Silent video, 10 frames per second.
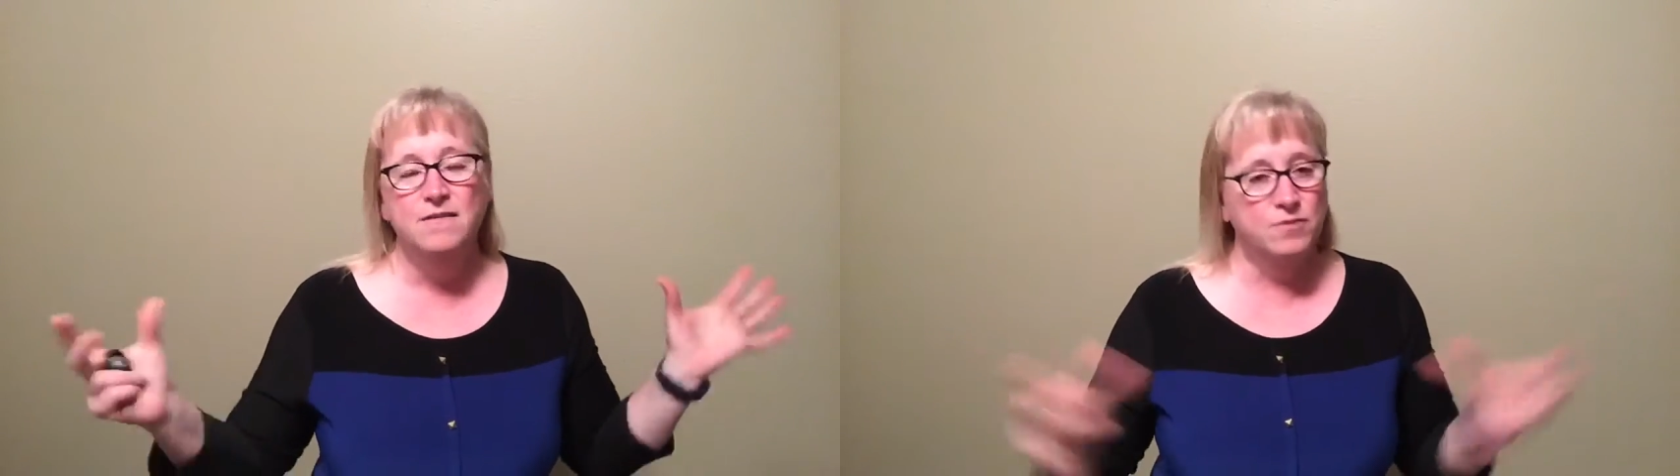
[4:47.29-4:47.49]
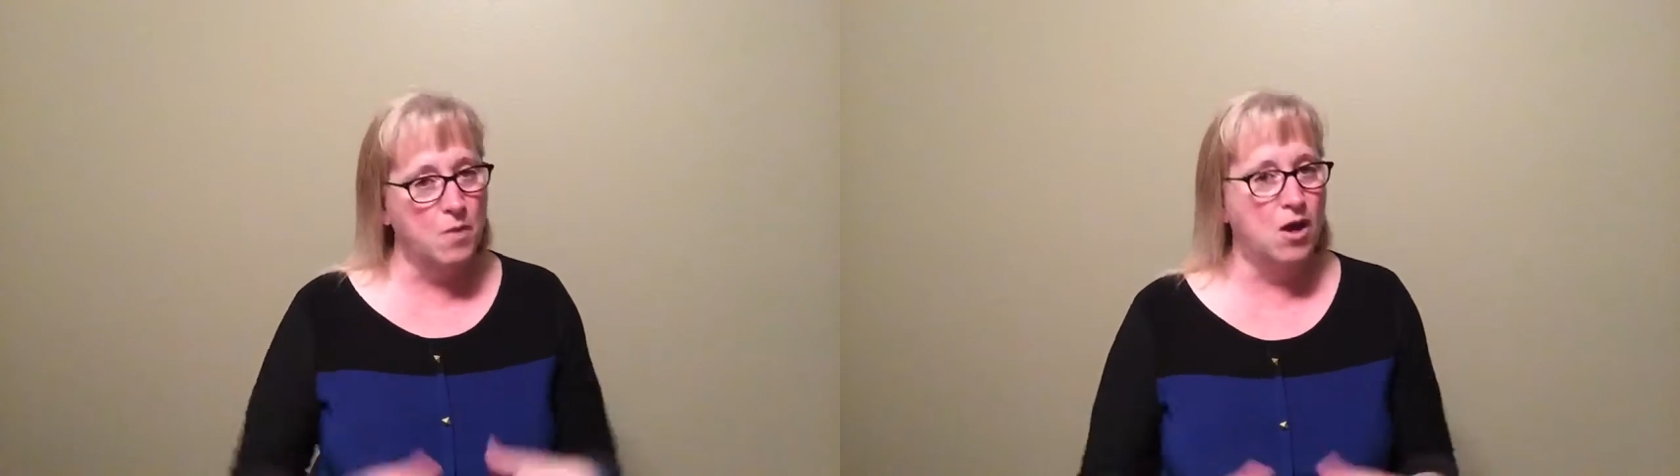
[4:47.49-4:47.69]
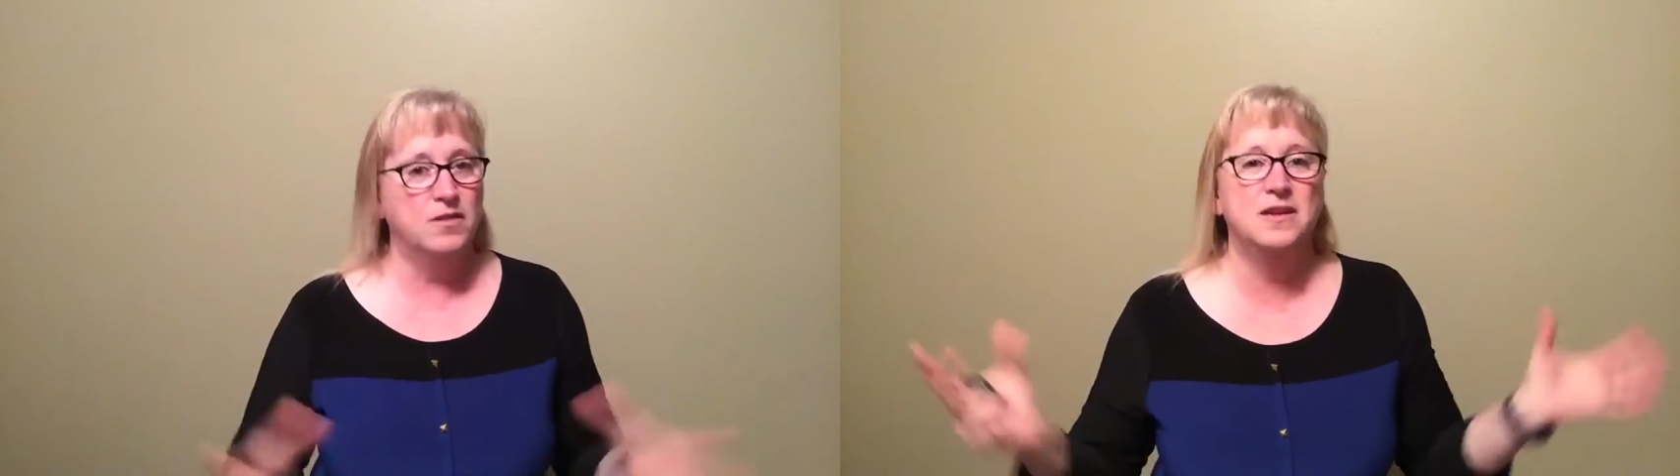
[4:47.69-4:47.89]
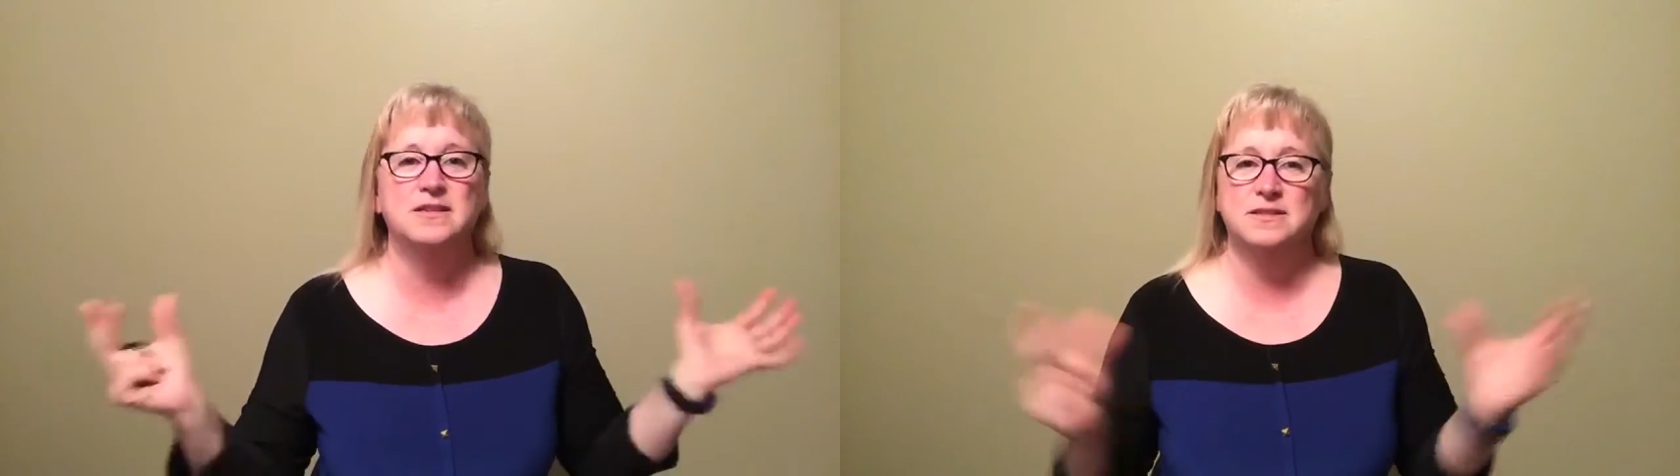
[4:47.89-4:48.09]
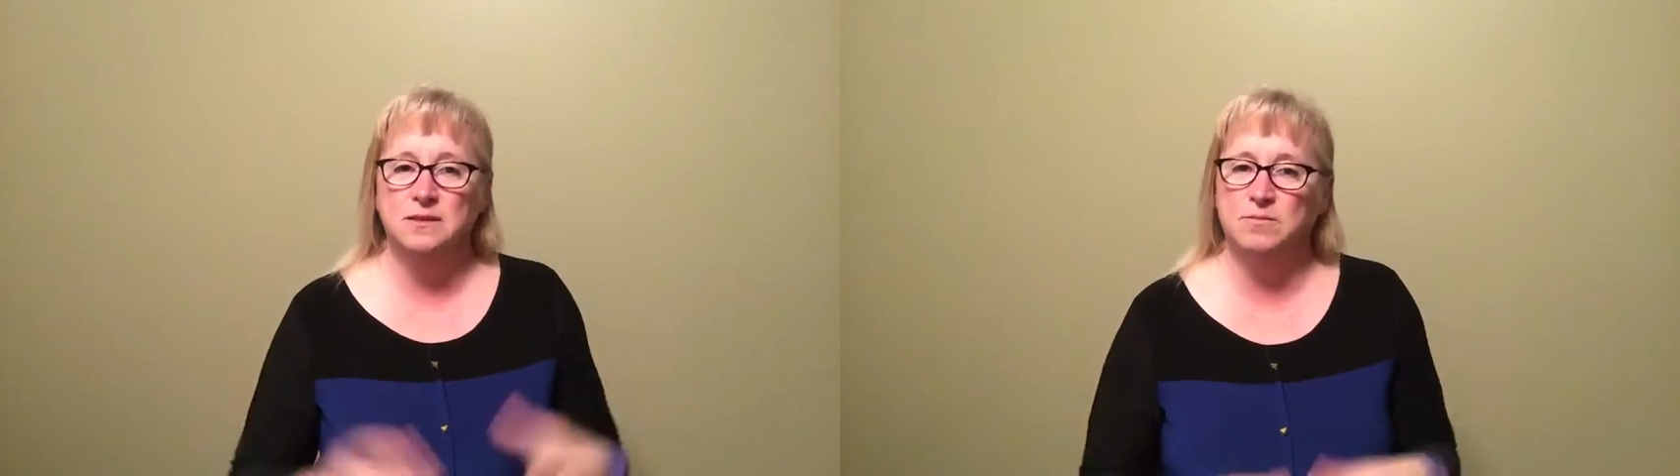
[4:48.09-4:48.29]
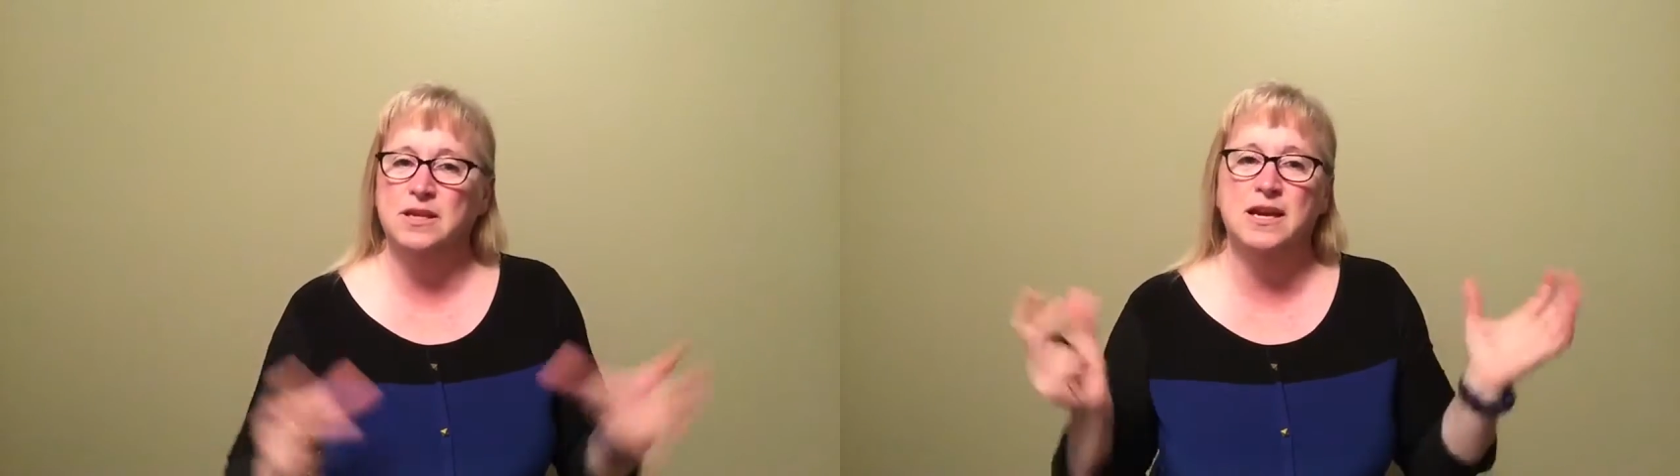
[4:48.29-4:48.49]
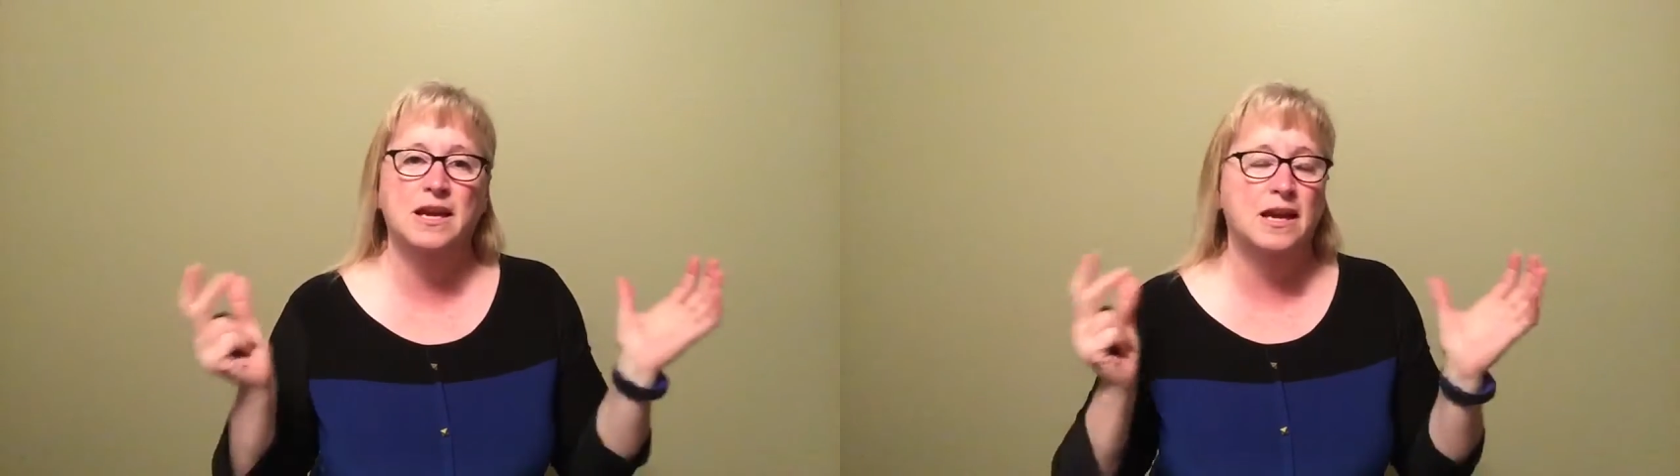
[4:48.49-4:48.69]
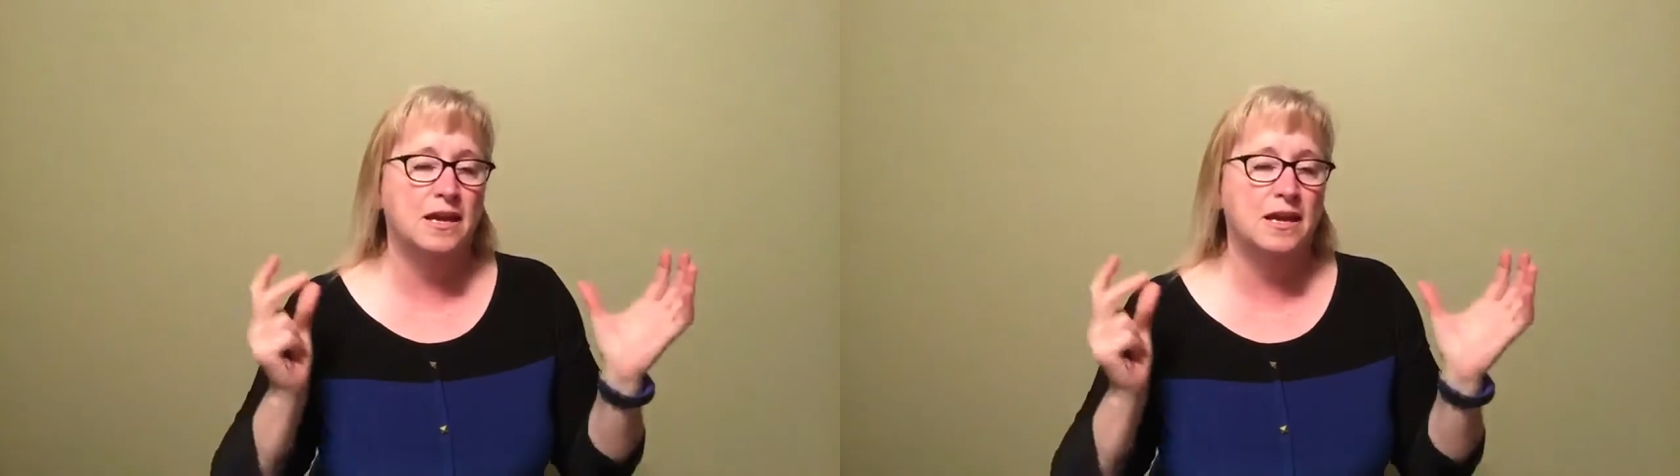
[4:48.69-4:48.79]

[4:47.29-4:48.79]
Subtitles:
from all the assembling,